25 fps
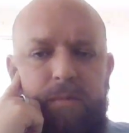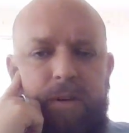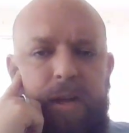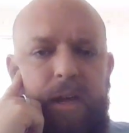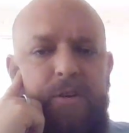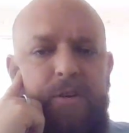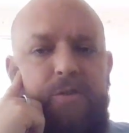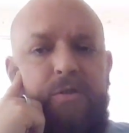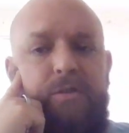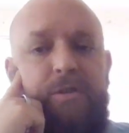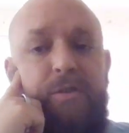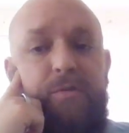
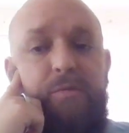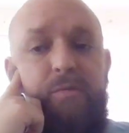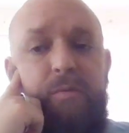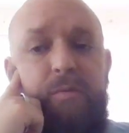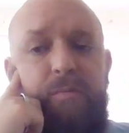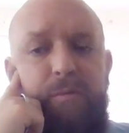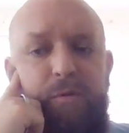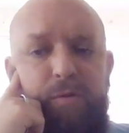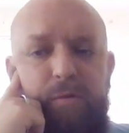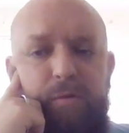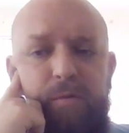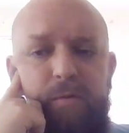nitrogen
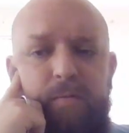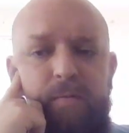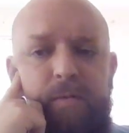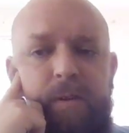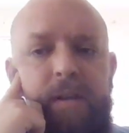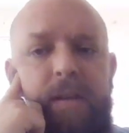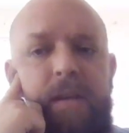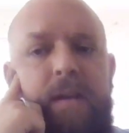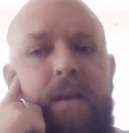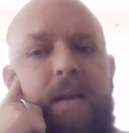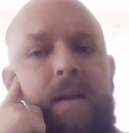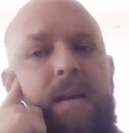
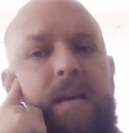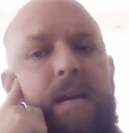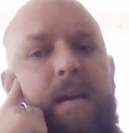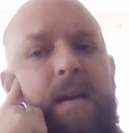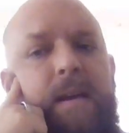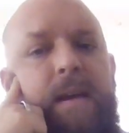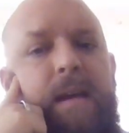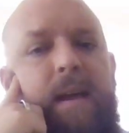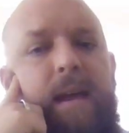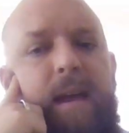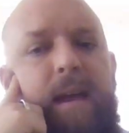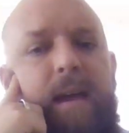removed,
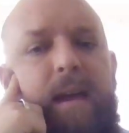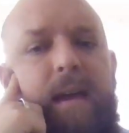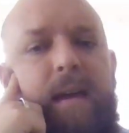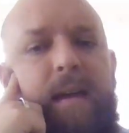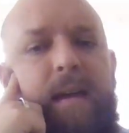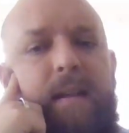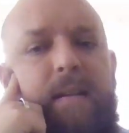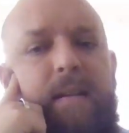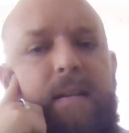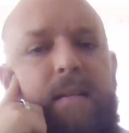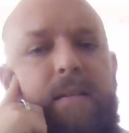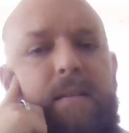
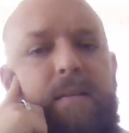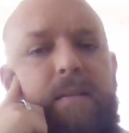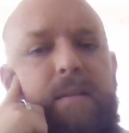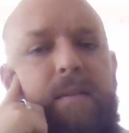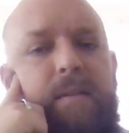and